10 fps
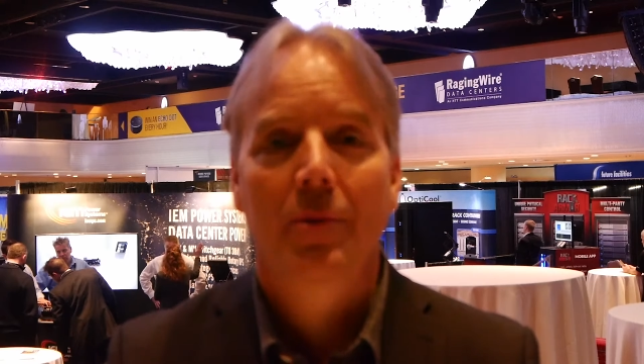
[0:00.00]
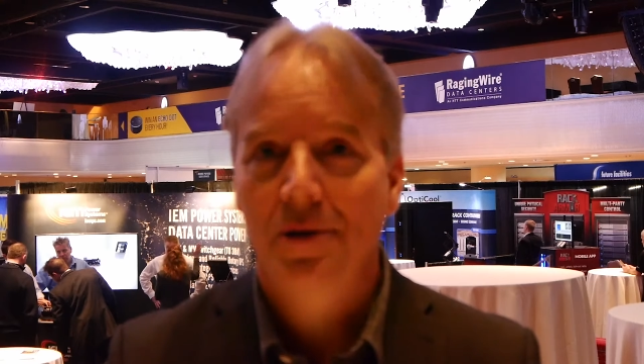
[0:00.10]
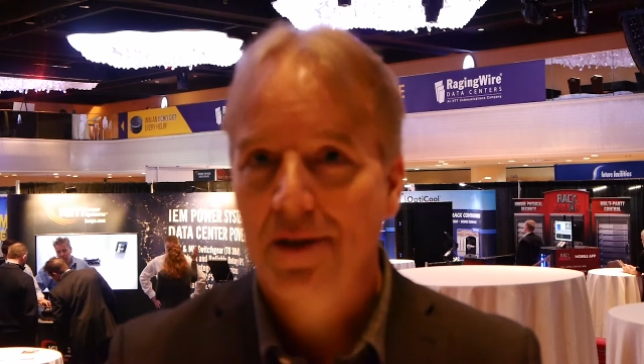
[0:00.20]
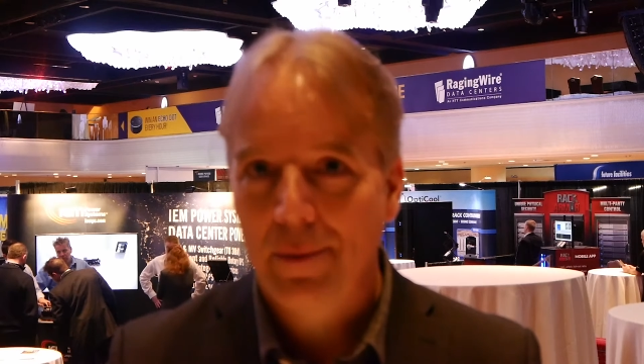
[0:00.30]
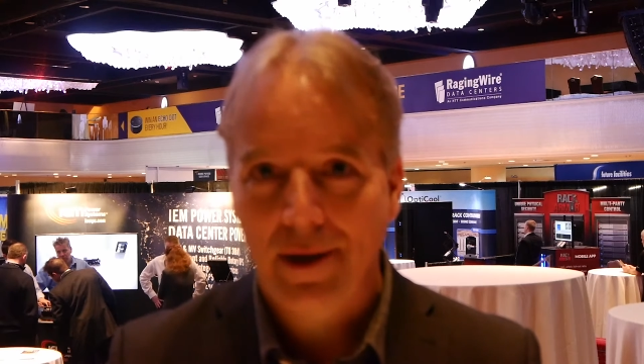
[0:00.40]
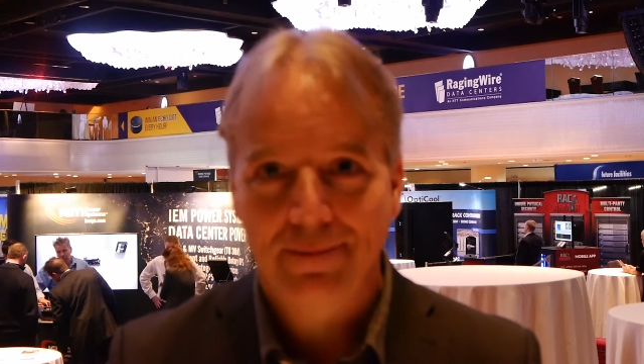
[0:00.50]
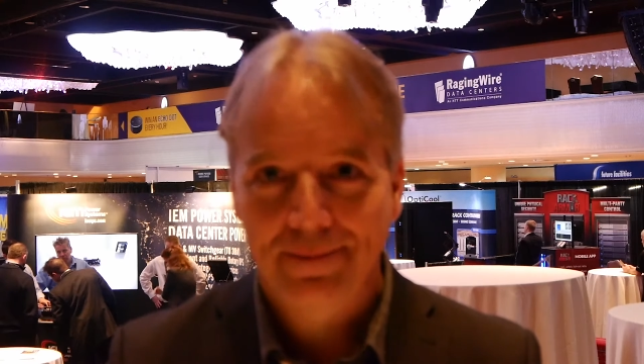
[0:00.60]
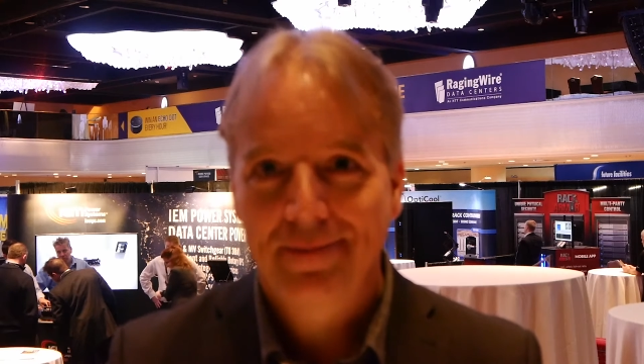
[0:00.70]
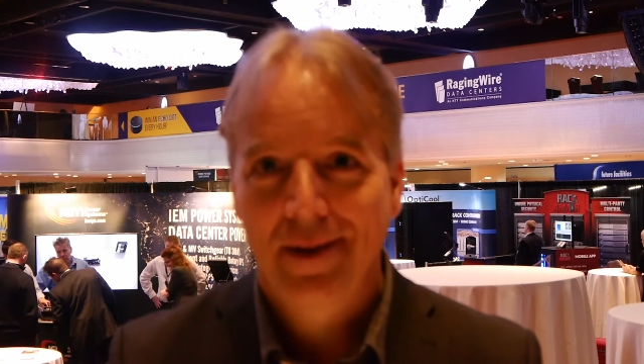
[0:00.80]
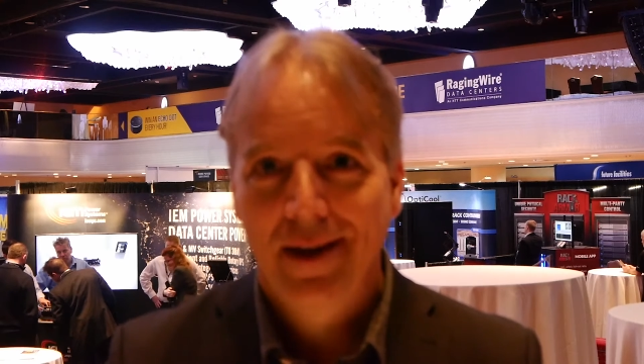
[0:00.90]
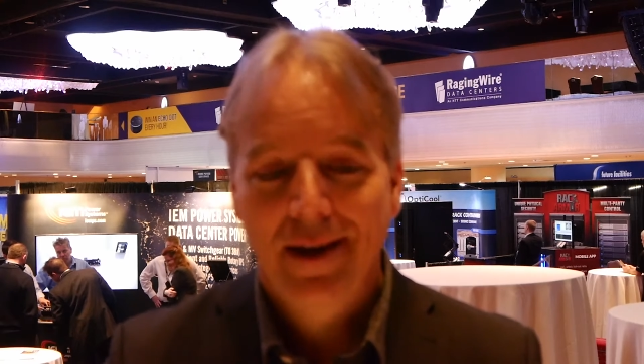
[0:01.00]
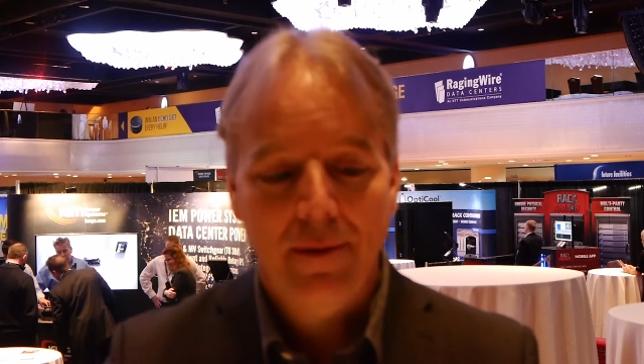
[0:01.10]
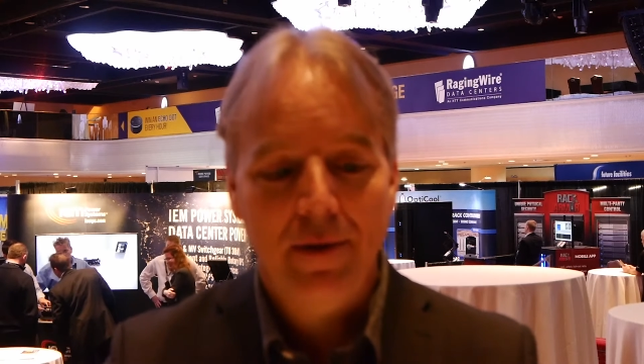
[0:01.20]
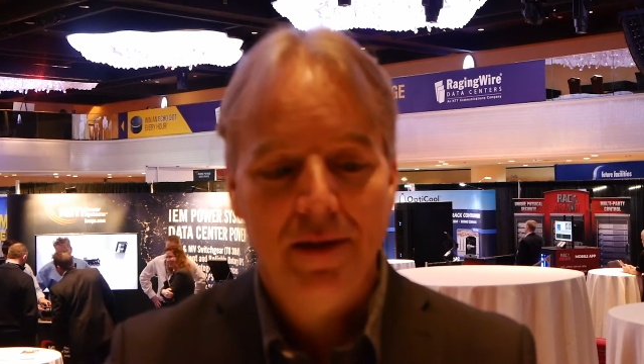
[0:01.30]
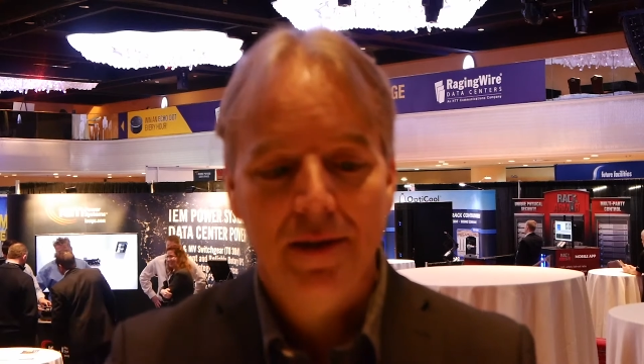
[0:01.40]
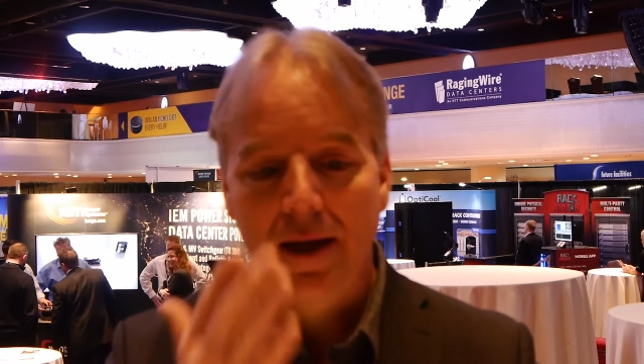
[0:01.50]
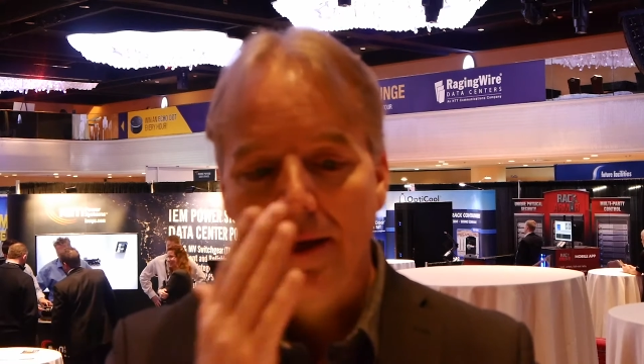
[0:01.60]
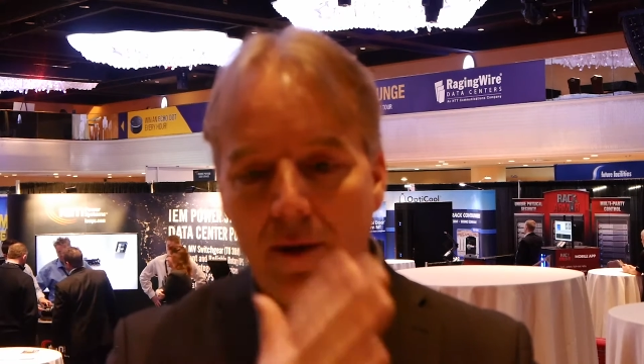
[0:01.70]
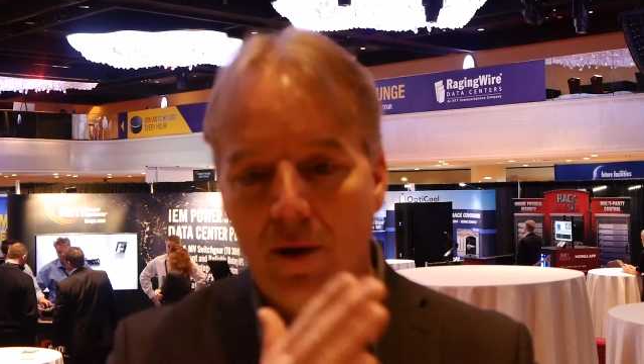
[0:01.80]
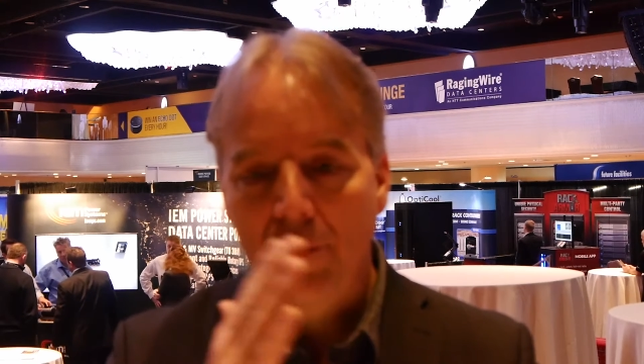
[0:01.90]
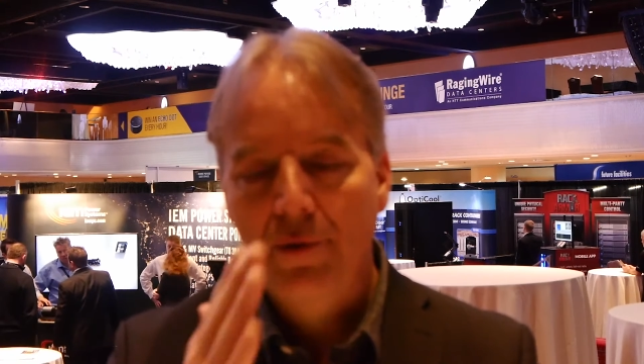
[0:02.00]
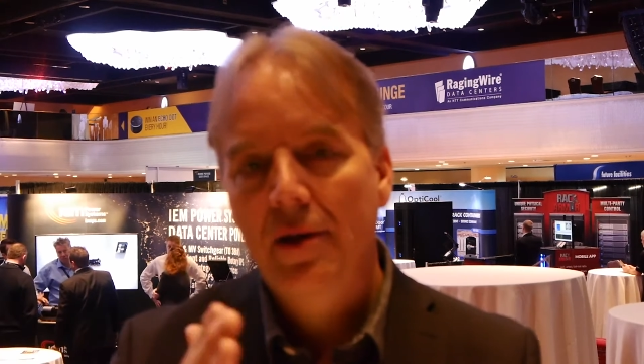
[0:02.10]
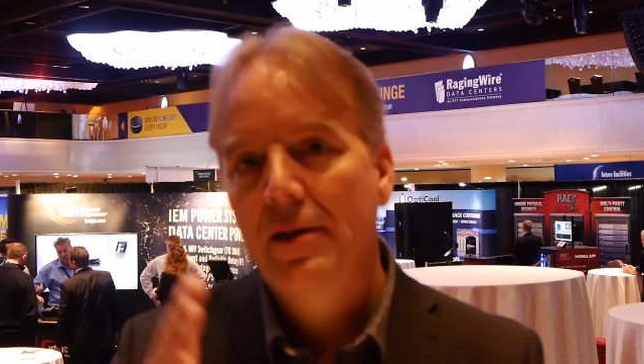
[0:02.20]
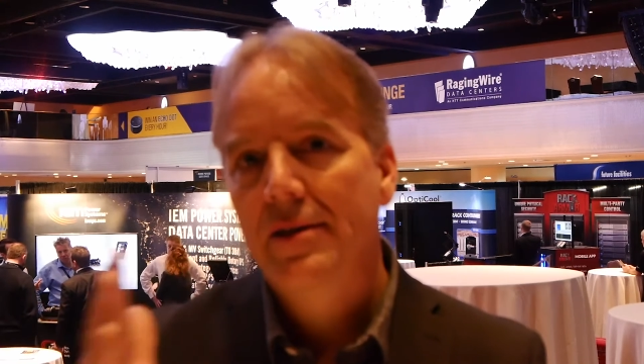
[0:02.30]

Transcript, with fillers: What does that mean? It means that in all three